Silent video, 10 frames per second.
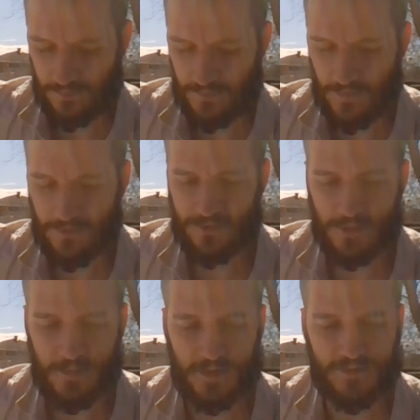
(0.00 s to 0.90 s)
take a little
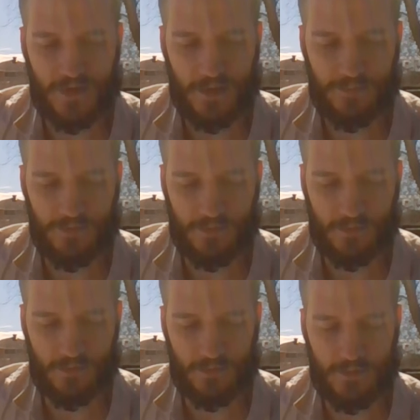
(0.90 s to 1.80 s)
bit of time
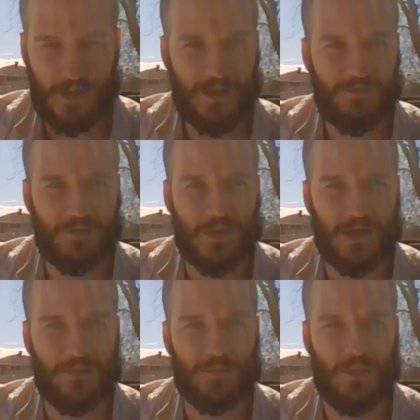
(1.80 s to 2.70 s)
to give your
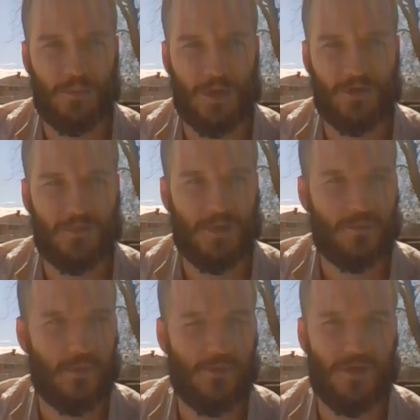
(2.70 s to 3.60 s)
mind a break from it.
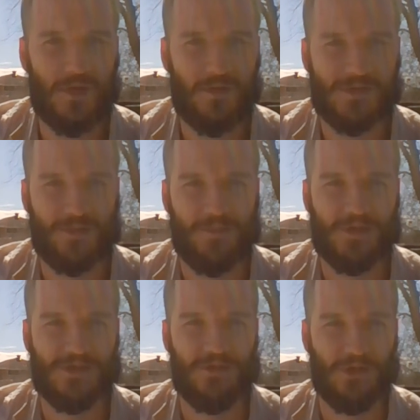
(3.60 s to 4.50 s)
Maybe look into some
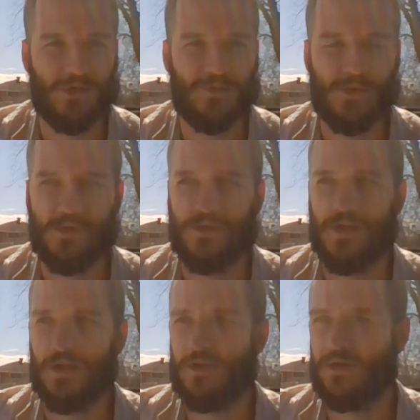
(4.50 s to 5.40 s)
things that are useful,
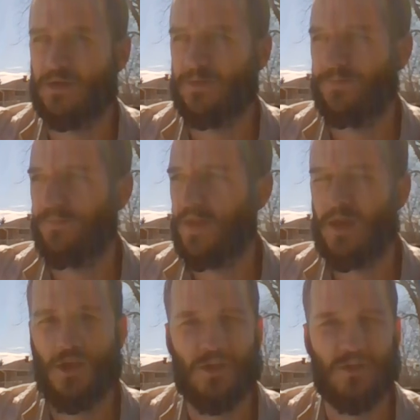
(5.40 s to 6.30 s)
like
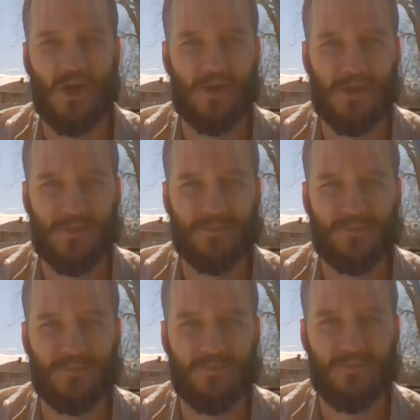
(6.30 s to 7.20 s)
gardening,
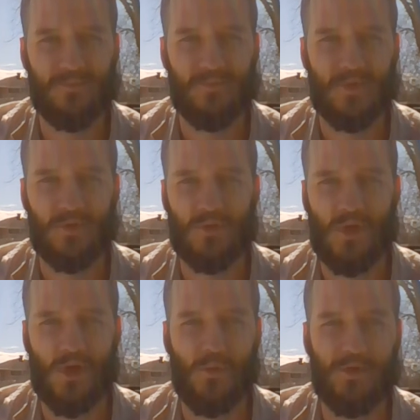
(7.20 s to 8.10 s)

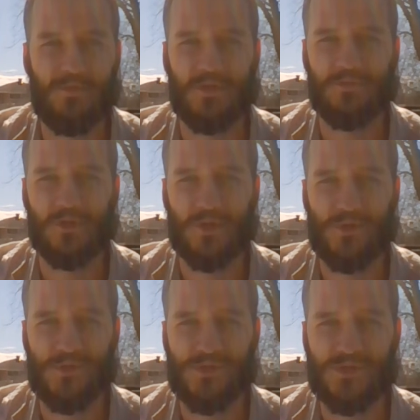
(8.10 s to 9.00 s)
weaving of
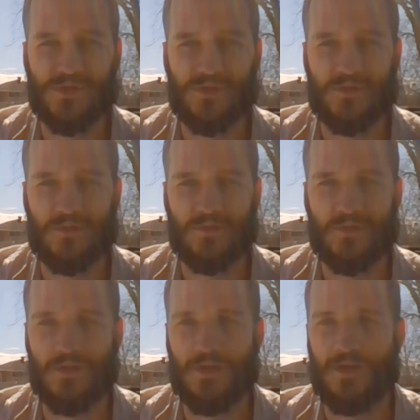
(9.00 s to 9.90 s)
clothes,
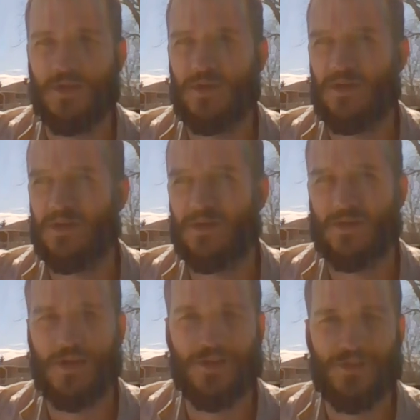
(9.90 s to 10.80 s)

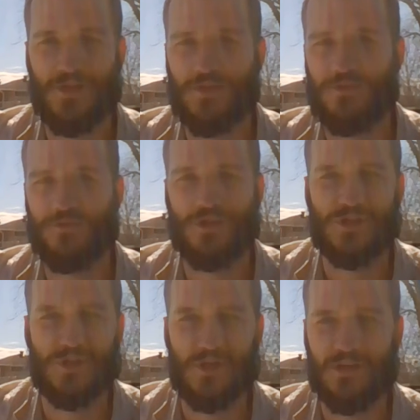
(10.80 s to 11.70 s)
hunting,
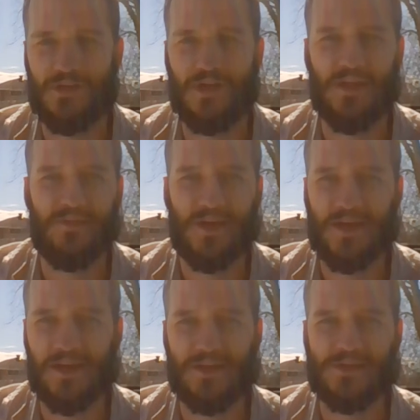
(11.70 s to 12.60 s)
fishing, any of that
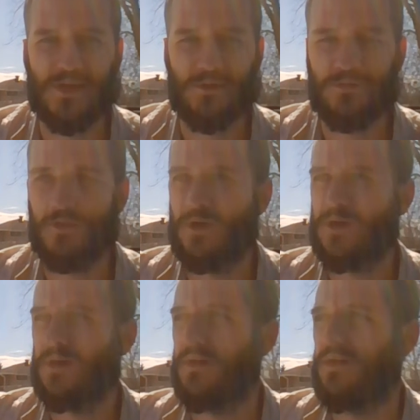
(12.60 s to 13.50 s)
kind of stuff
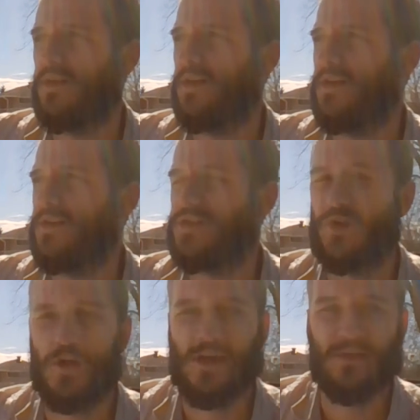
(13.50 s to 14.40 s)
is
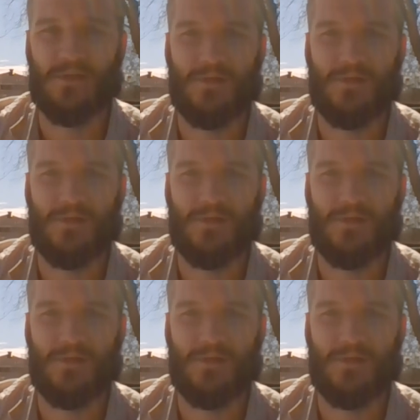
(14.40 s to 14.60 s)
great.